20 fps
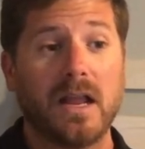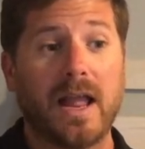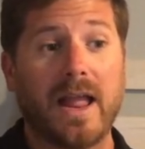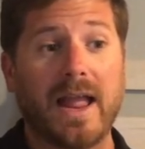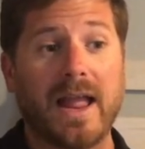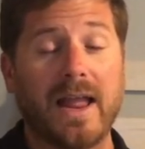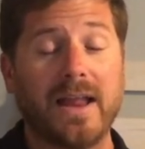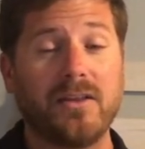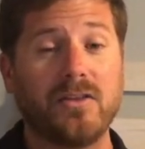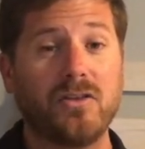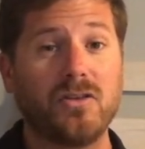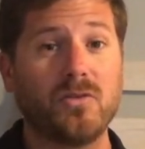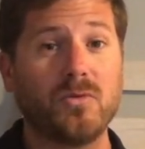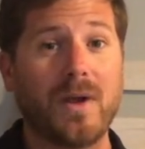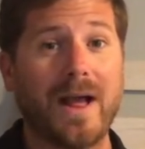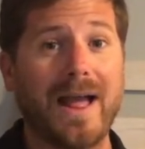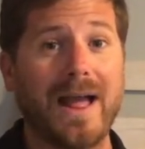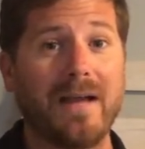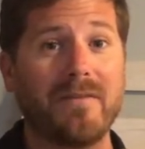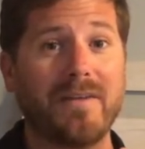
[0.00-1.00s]
And you
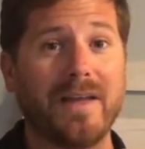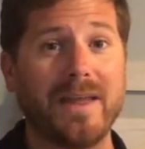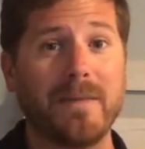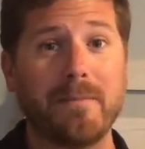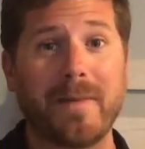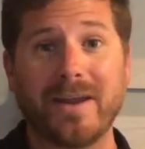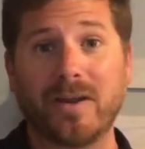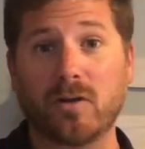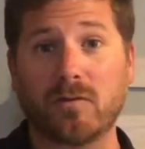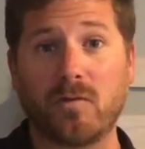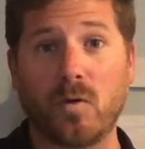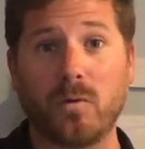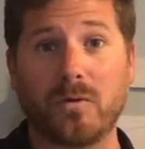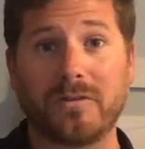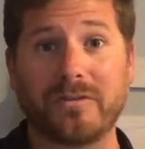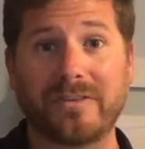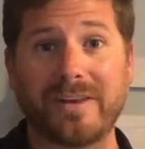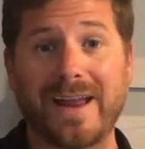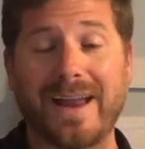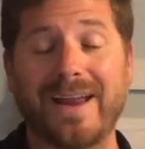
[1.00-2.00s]
have a microphone
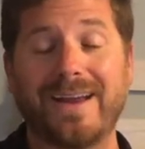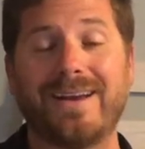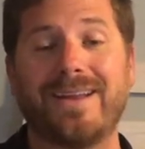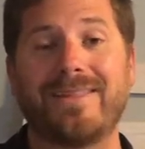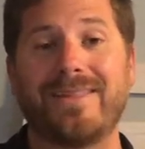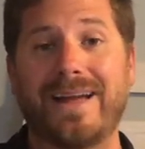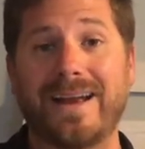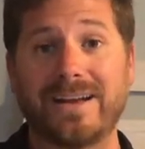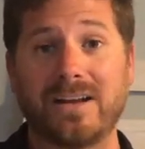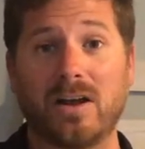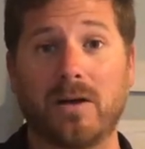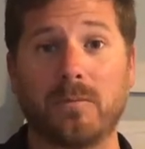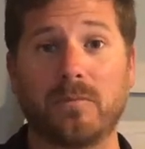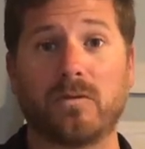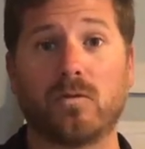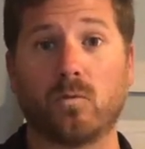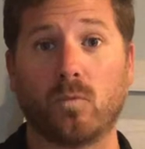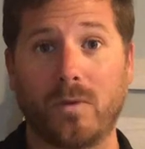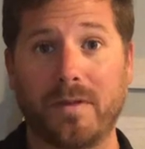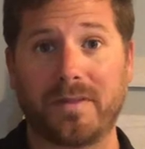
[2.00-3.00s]
stand that
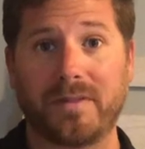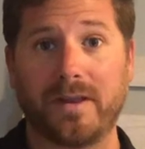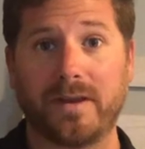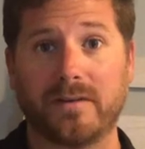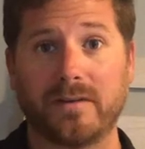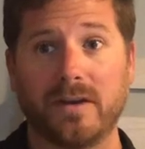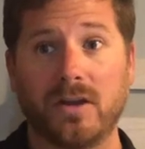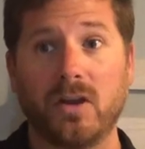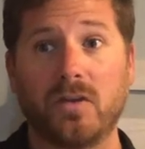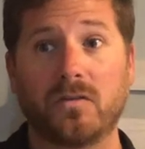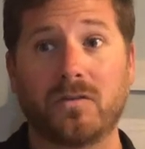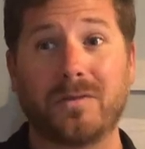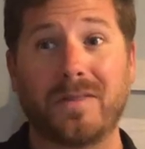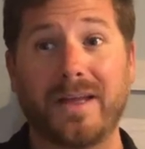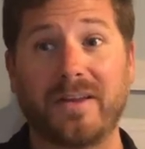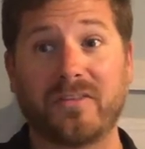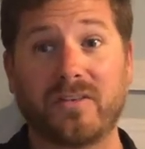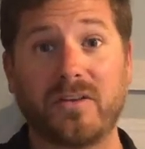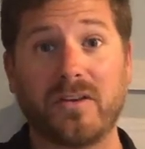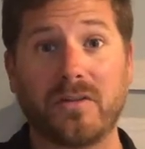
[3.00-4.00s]
comes with it. So
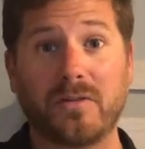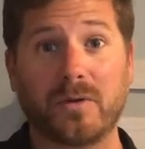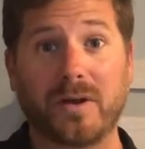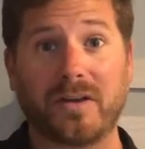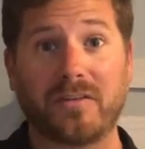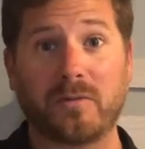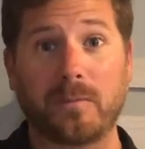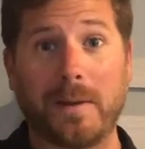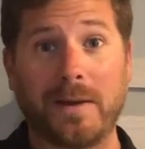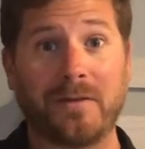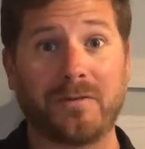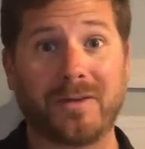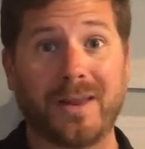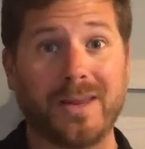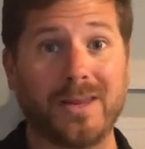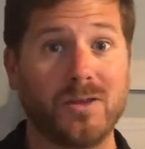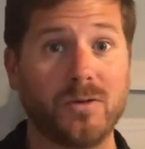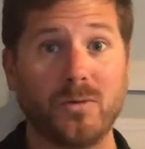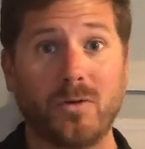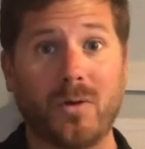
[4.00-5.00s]
that's another expense that
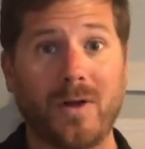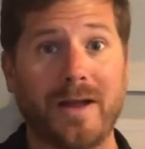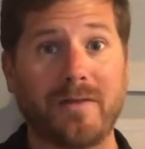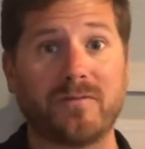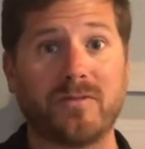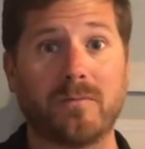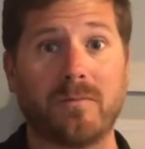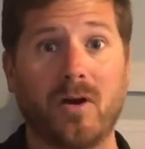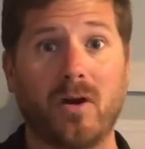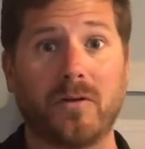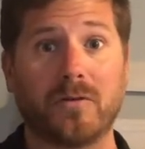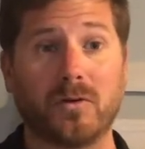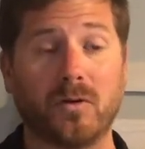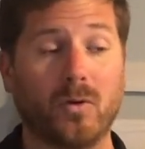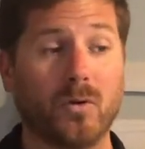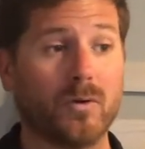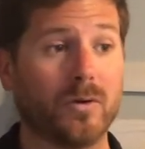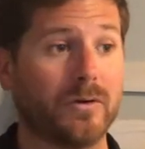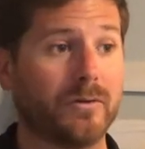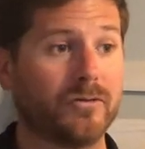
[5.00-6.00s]
you don't have to bother
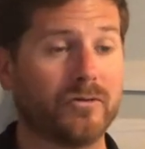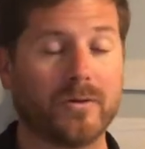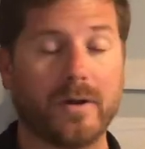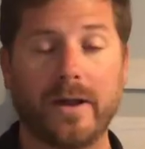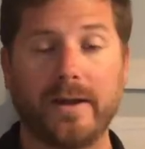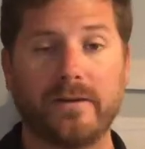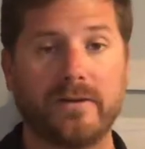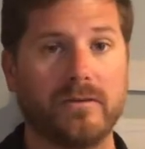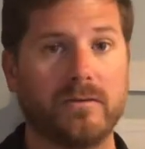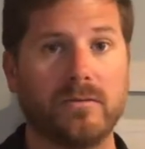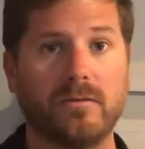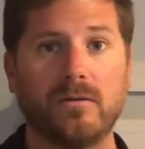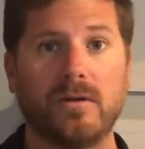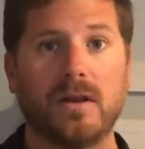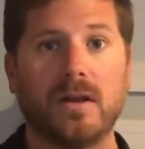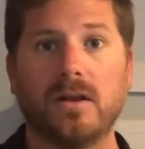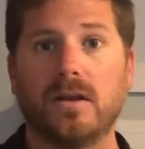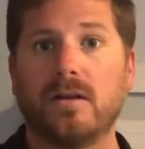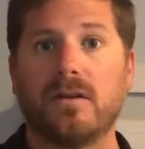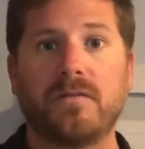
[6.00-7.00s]
or try to
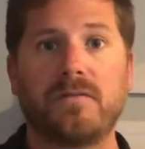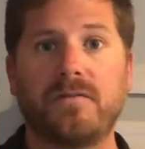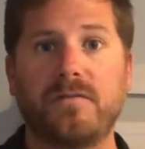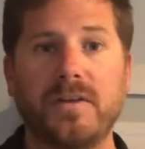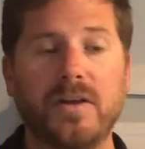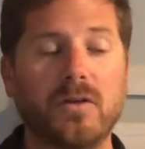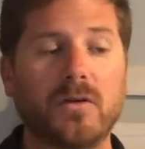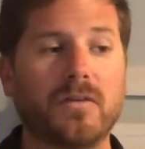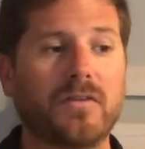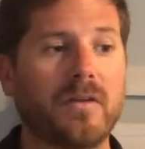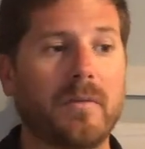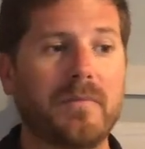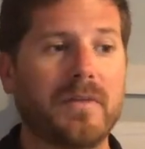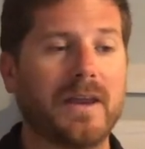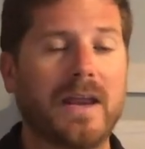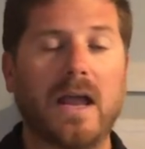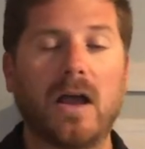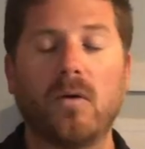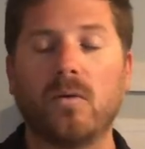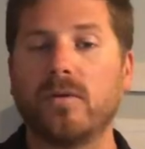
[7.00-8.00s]
figure
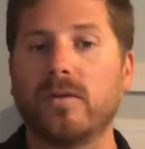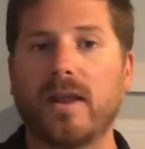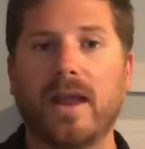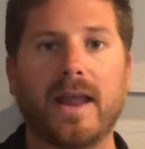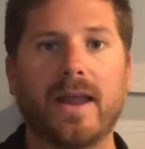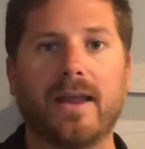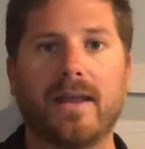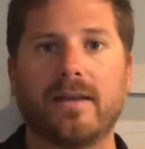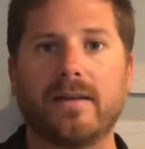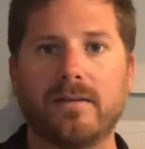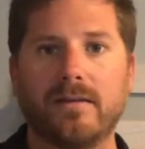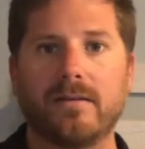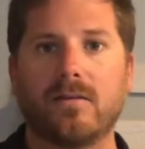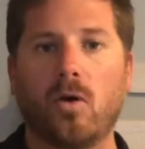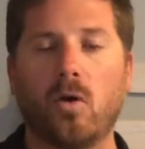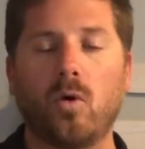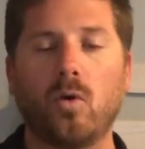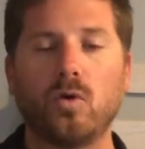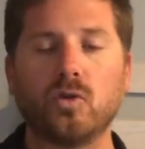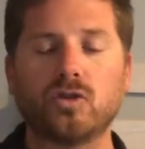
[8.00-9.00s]
something out and
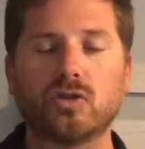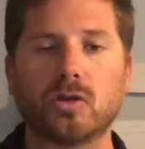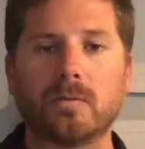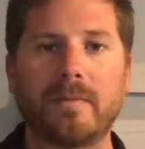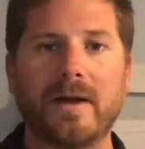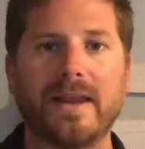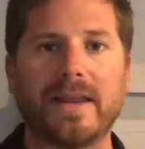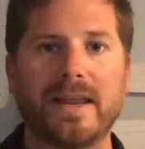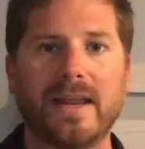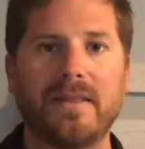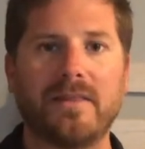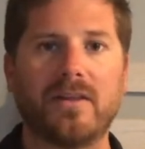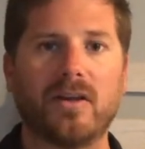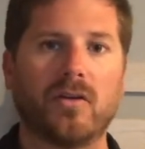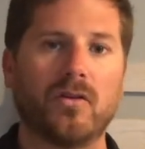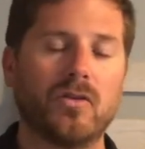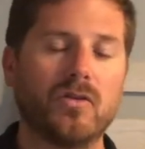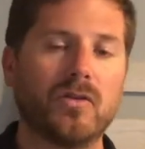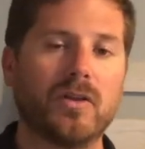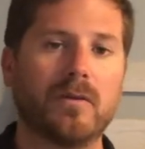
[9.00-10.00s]
hold your mic in
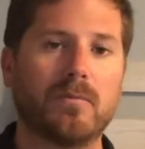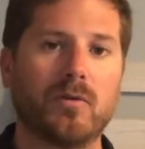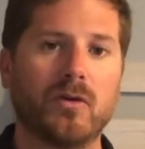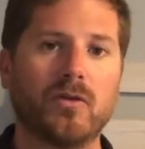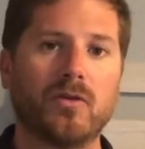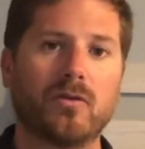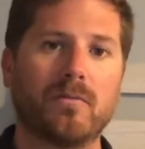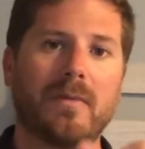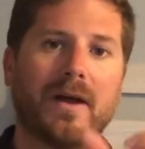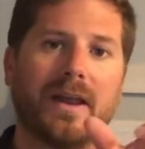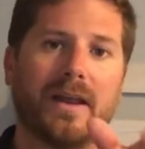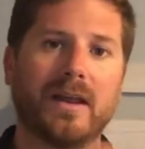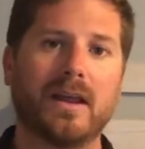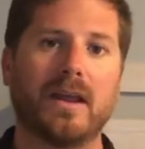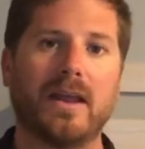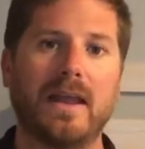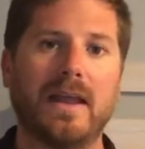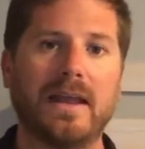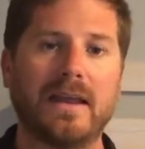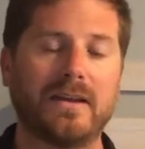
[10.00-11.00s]
there. You can put your mic
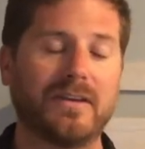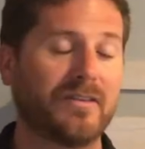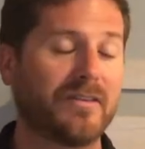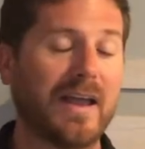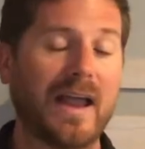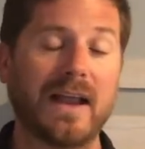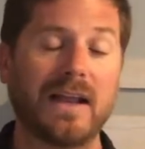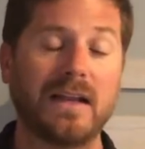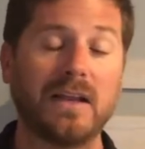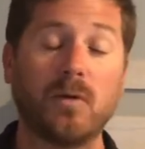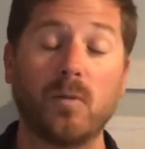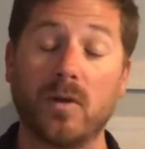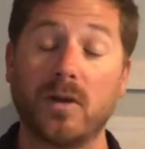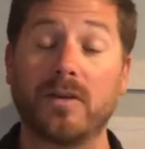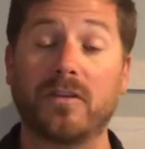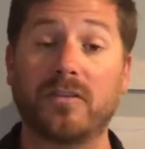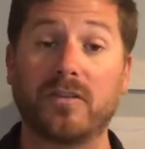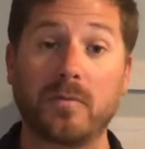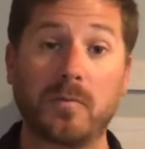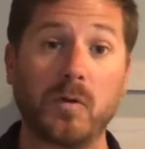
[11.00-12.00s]
exactly where
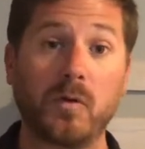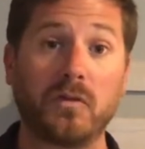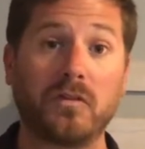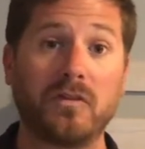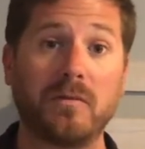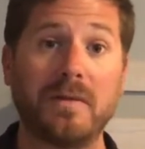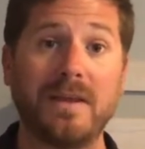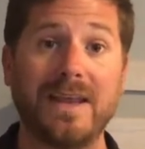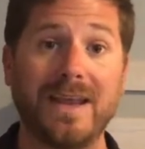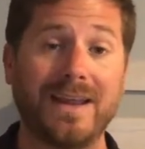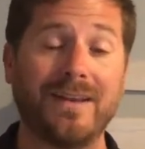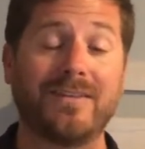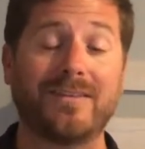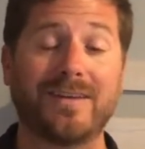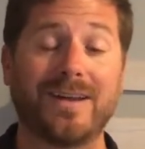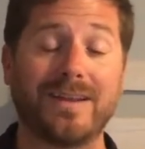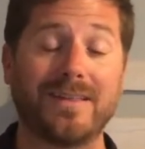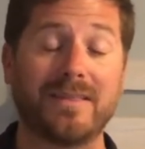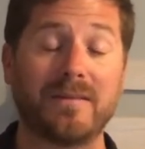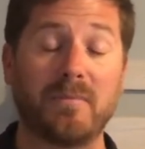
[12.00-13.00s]
it's supposed to be
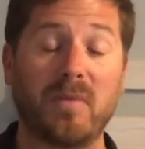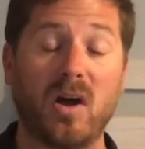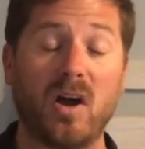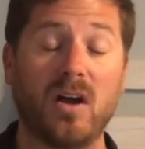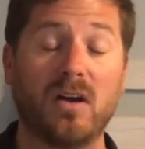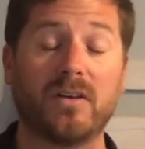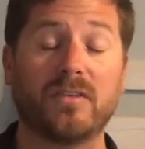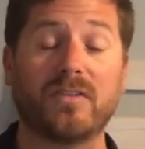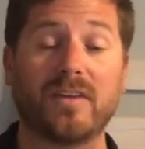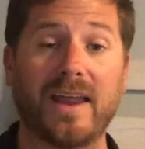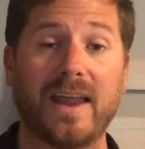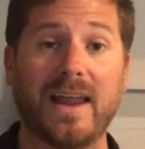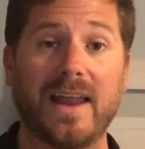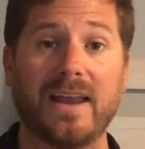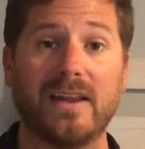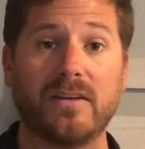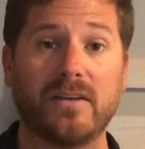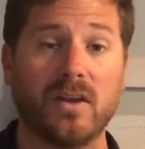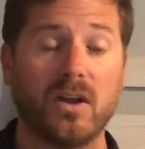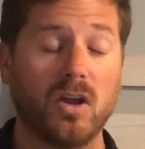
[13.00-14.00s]
inside the box
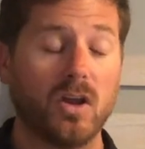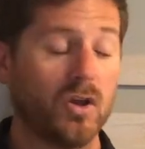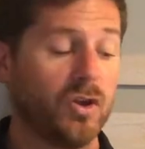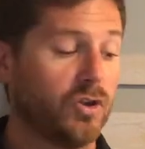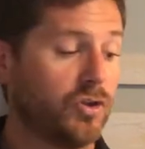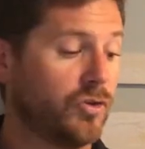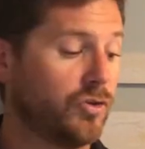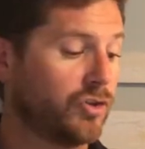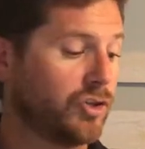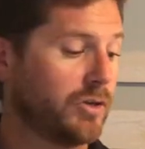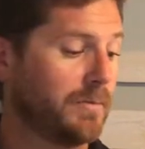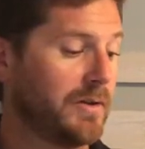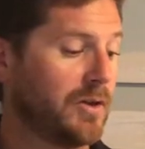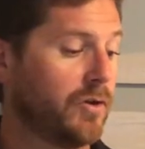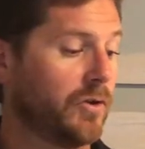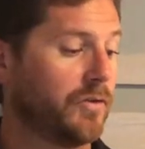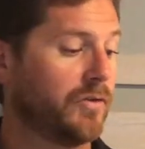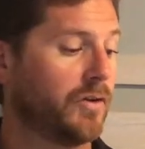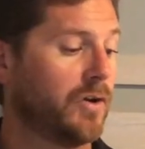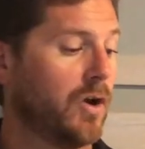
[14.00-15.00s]
and you should be
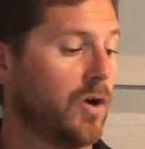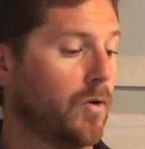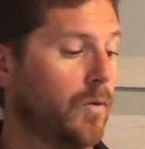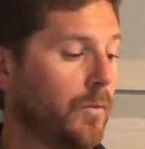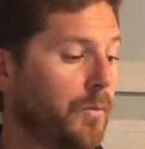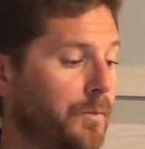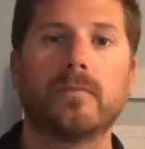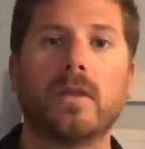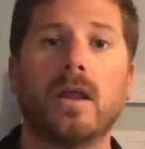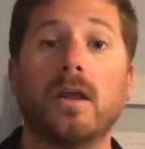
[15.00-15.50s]
good to go.